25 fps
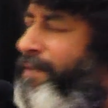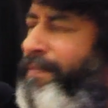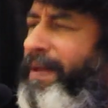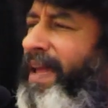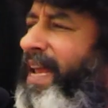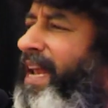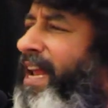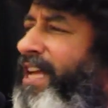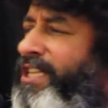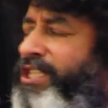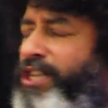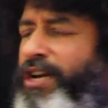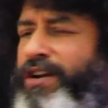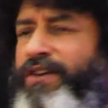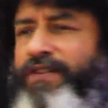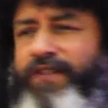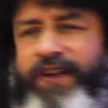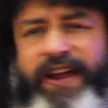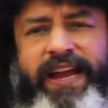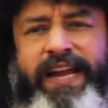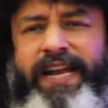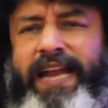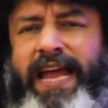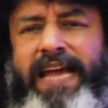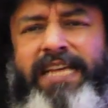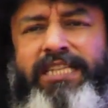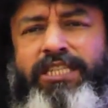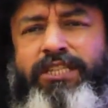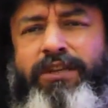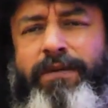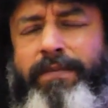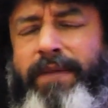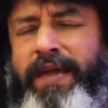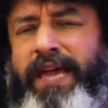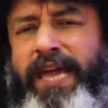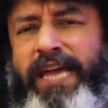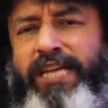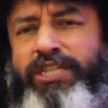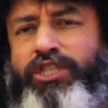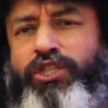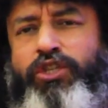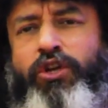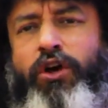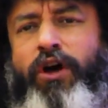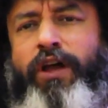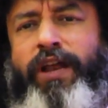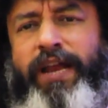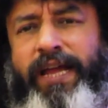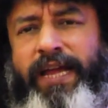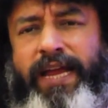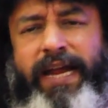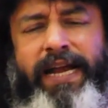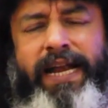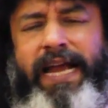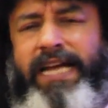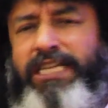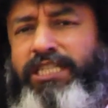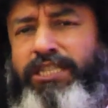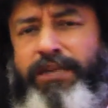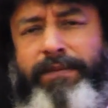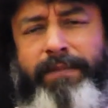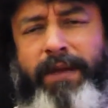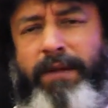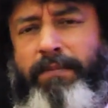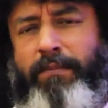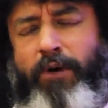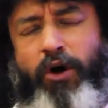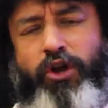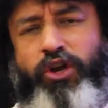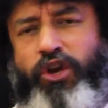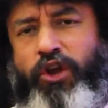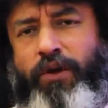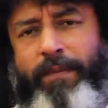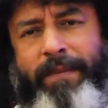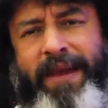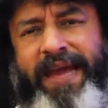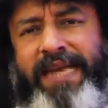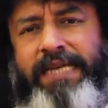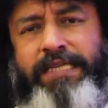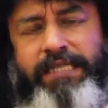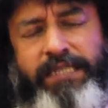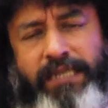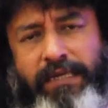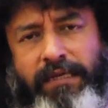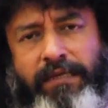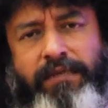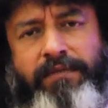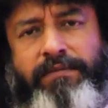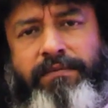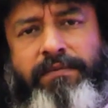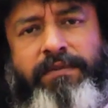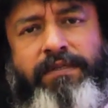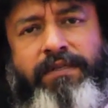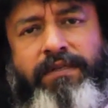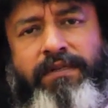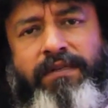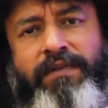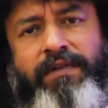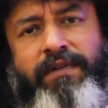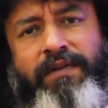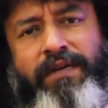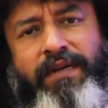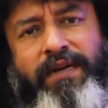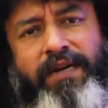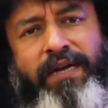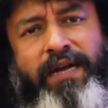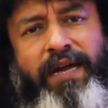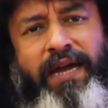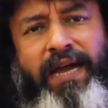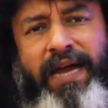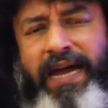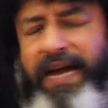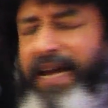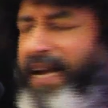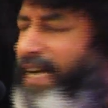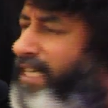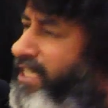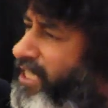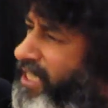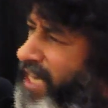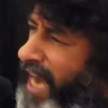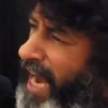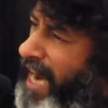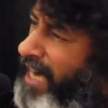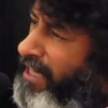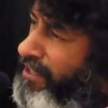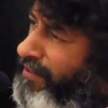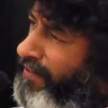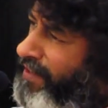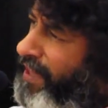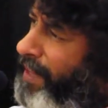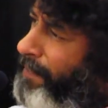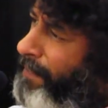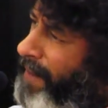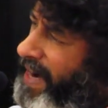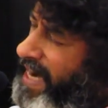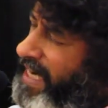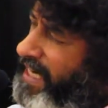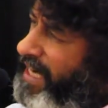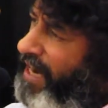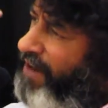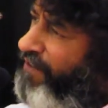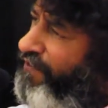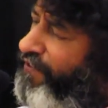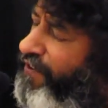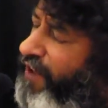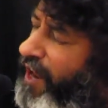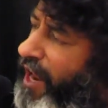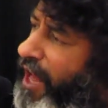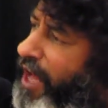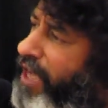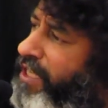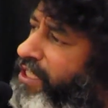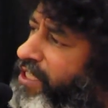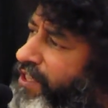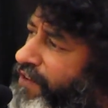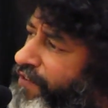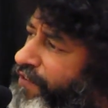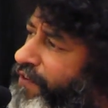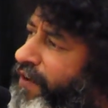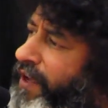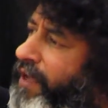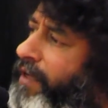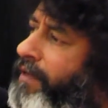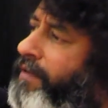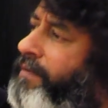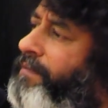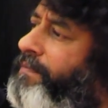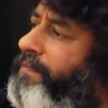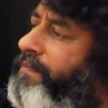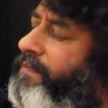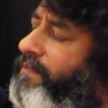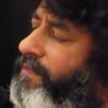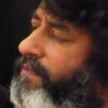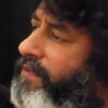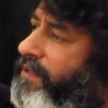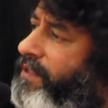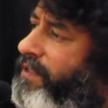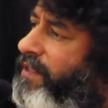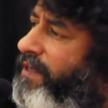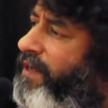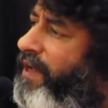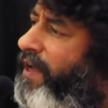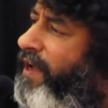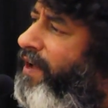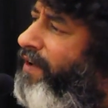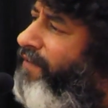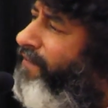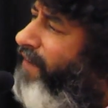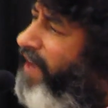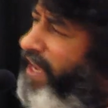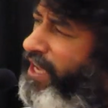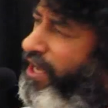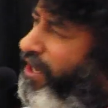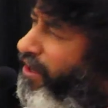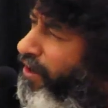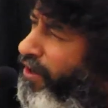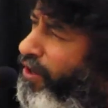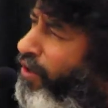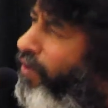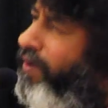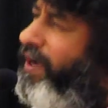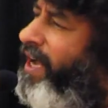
be legendary, it has to be historic, it has to be monumental. And it starts with the mental philosophy where you